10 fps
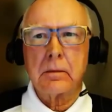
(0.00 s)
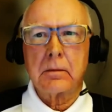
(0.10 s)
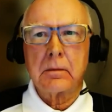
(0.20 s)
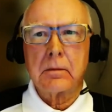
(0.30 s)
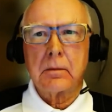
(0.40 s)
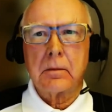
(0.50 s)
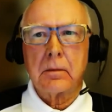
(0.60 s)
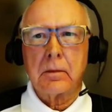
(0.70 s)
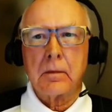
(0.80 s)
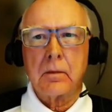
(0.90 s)

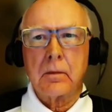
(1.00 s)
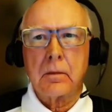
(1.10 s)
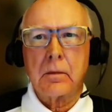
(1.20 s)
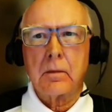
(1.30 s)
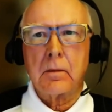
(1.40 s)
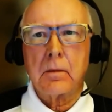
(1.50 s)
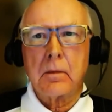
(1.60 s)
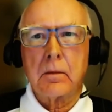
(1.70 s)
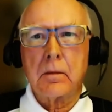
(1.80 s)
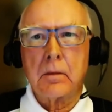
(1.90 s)

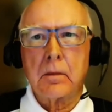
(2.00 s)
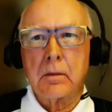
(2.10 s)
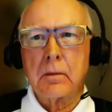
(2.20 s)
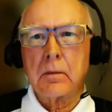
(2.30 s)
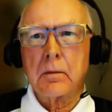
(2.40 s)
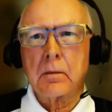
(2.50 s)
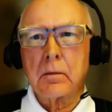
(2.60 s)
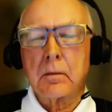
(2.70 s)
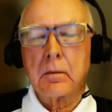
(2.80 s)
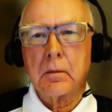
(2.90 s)

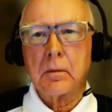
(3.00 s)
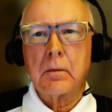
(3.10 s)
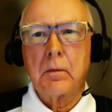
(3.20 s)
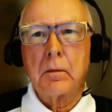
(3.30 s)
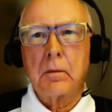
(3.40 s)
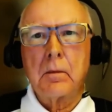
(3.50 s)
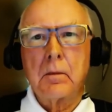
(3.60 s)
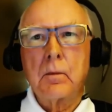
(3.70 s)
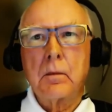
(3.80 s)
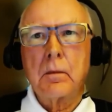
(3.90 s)

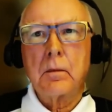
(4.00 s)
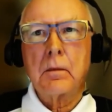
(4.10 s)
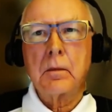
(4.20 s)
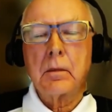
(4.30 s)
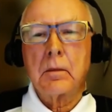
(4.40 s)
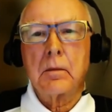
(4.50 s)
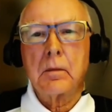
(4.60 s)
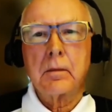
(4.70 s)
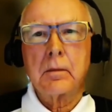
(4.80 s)
This person isn't speaking.